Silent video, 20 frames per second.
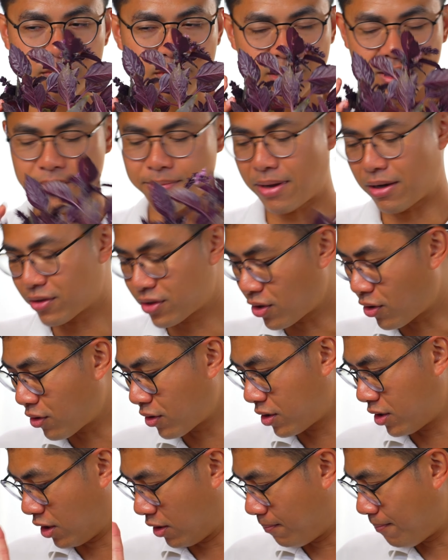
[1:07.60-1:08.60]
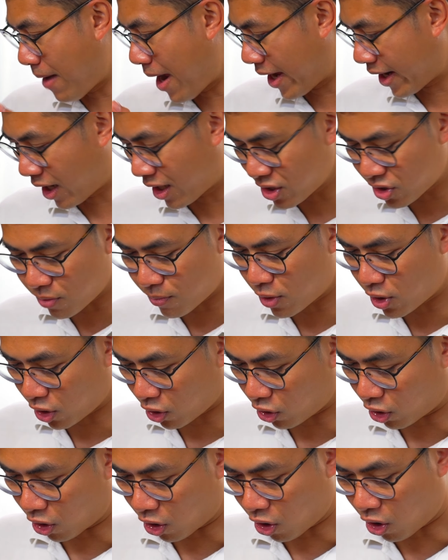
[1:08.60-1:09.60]
Smells so good. My customers
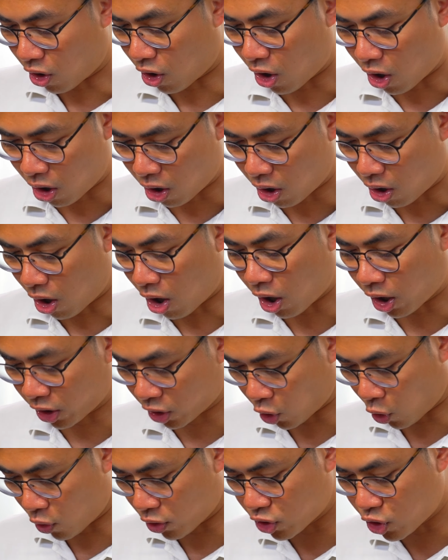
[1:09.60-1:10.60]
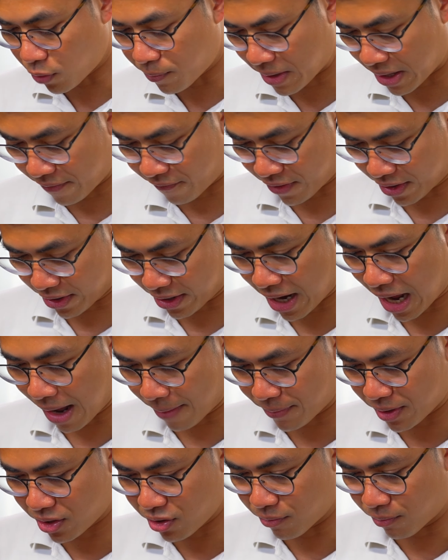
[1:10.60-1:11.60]
are going to be very
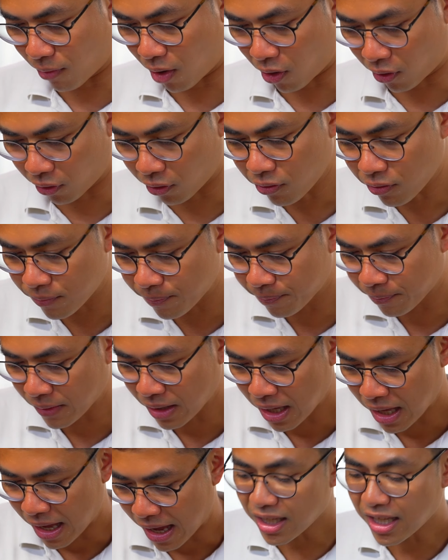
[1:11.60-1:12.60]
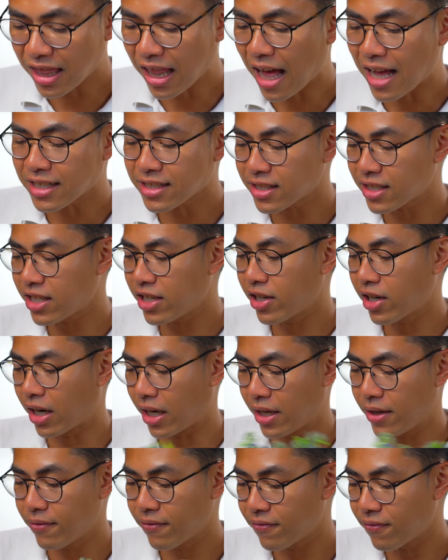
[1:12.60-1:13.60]
happy tomorrow. Last year
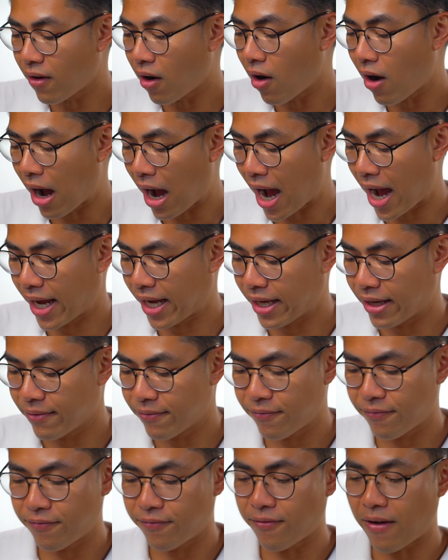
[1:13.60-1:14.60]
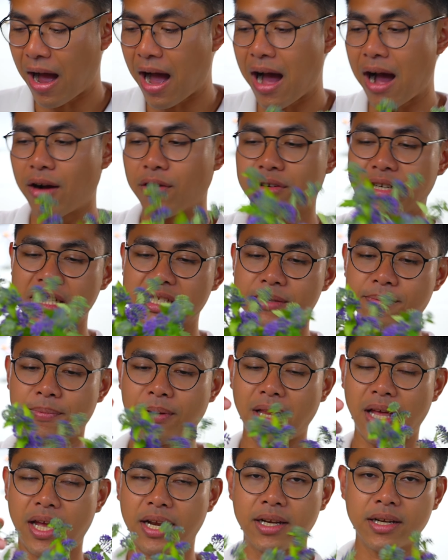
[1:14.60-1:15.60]
in fall, I found this
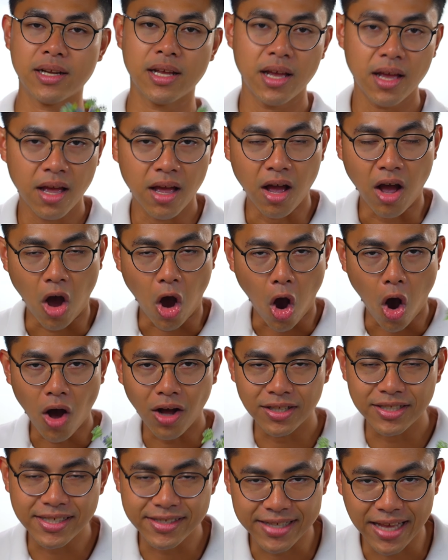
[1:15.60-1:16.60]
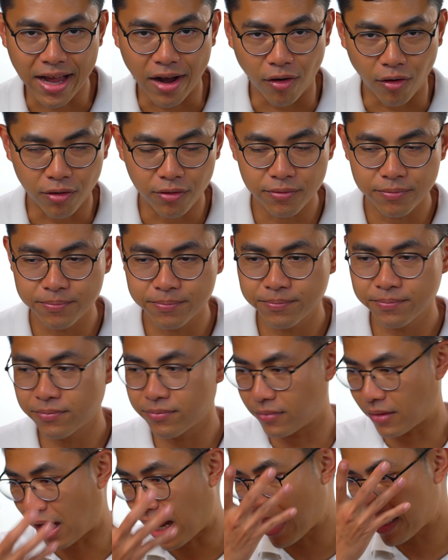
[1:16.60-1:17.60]
plant on sale.
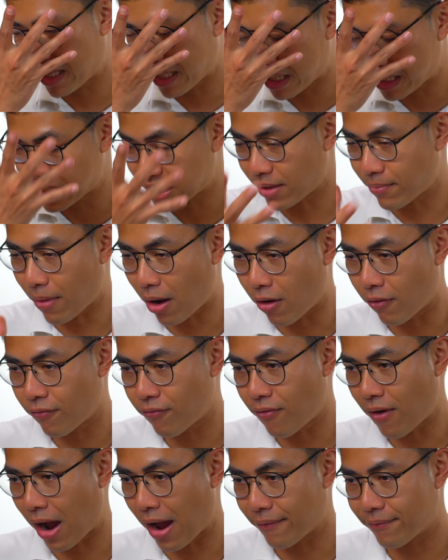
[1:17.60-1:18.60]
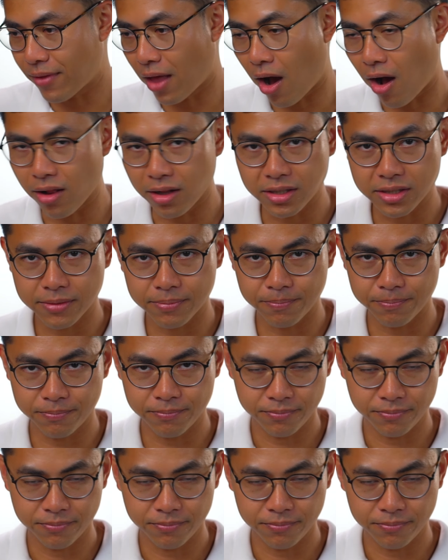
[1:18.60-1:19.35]
I think it's about $5.